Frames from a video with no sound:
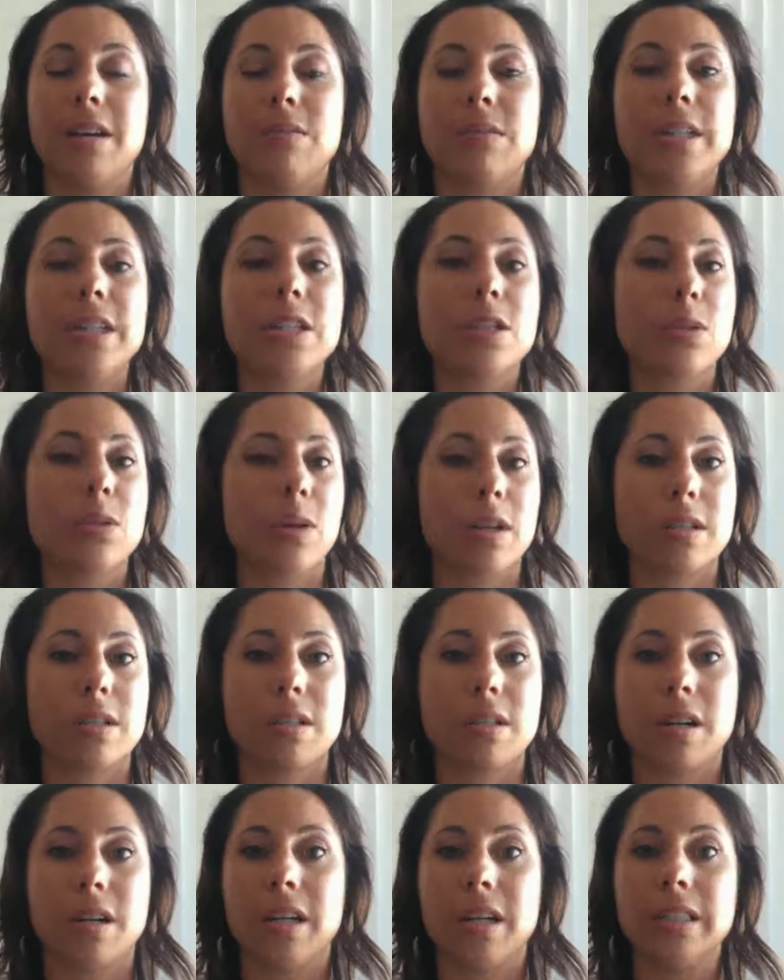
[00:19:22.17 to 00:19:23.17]
resource
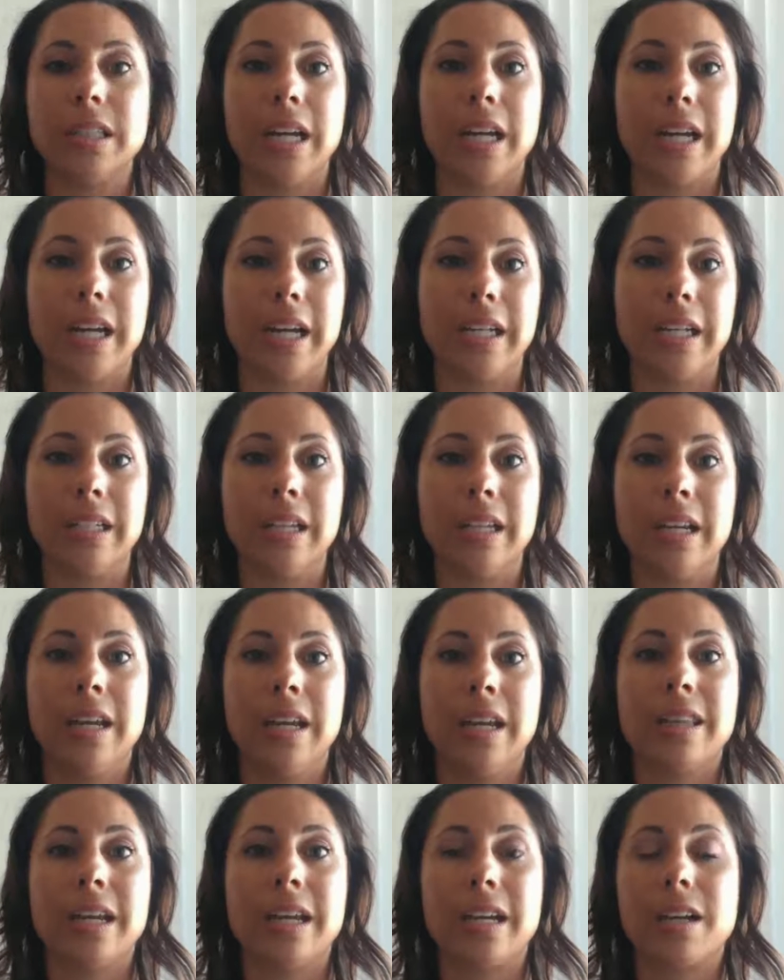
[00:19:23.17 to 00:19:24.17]
online
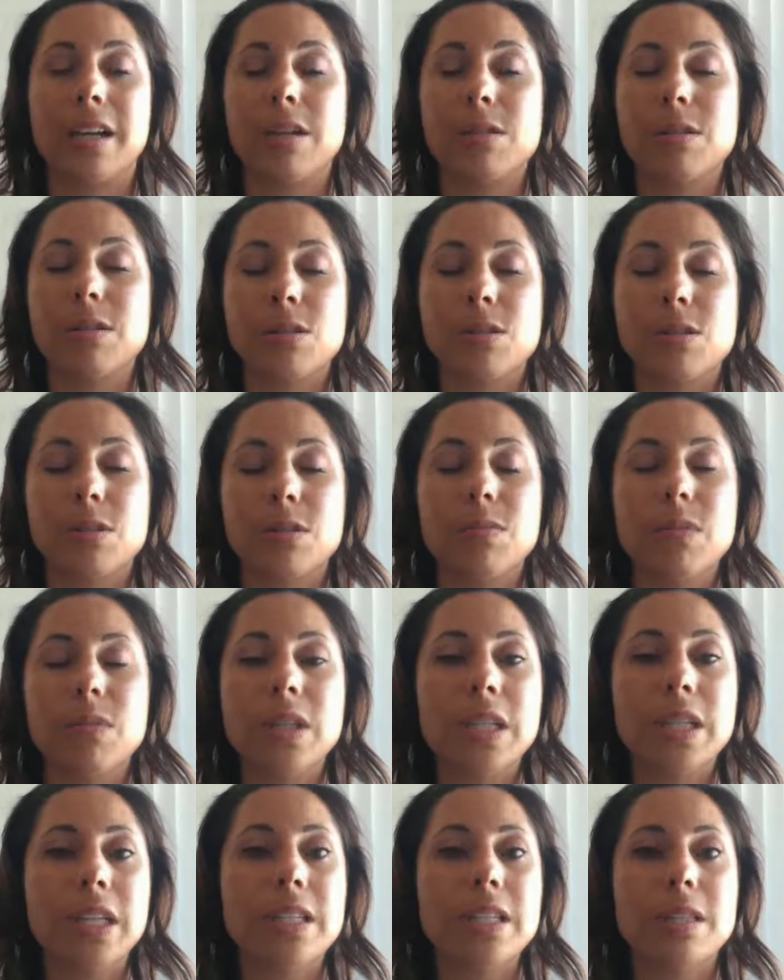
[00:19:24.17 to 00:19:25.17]
that goes through
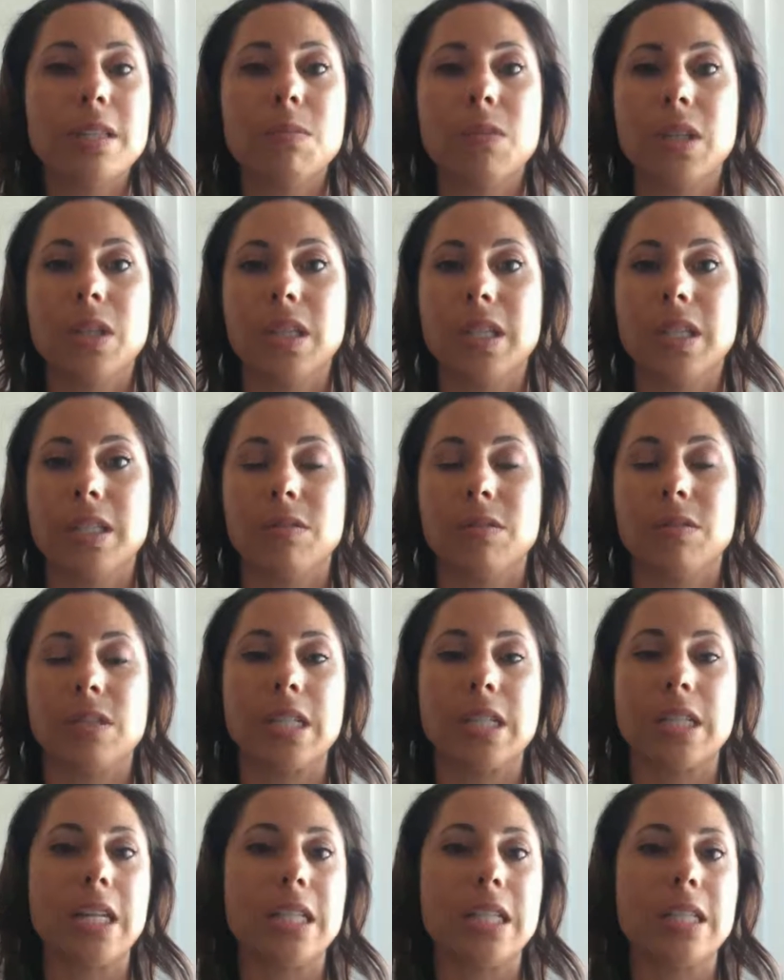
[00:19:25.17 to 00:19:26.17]
millions and millions of
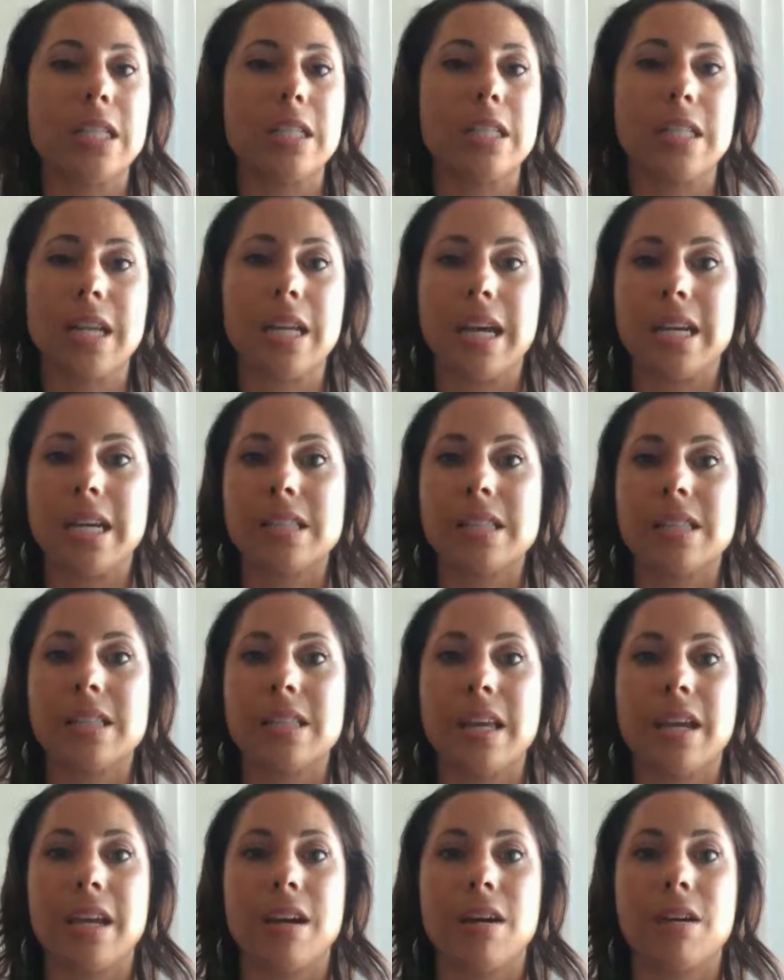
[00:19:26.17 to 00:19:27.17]
studies and tests.
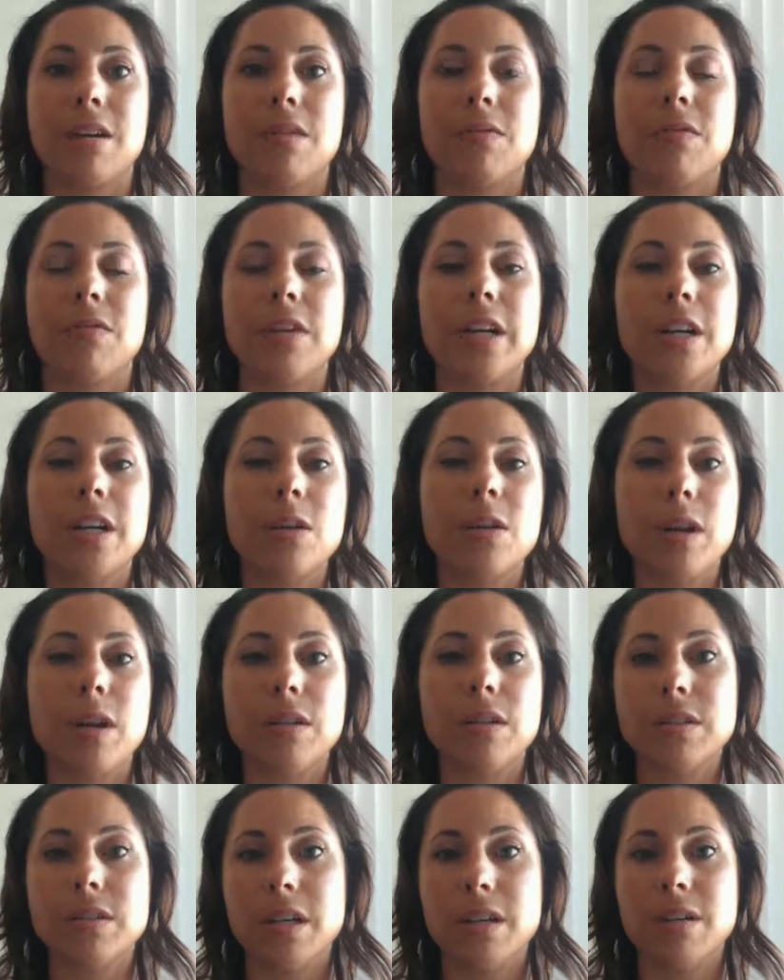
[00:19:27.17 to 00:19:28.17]
They are very
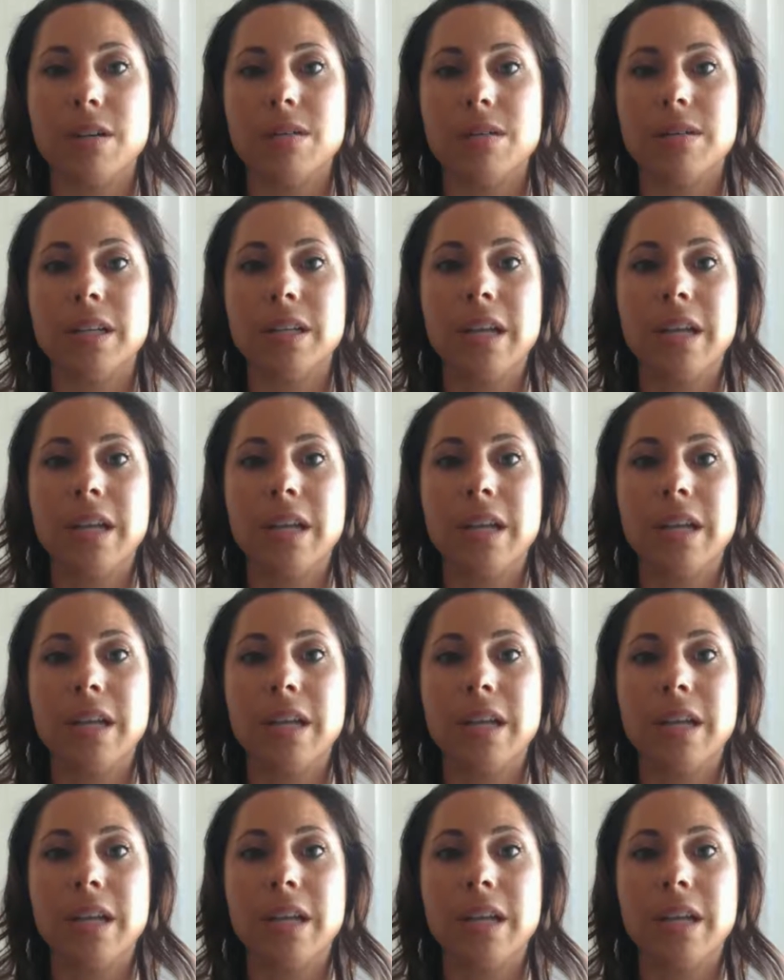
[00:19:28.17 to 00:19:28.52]
well known,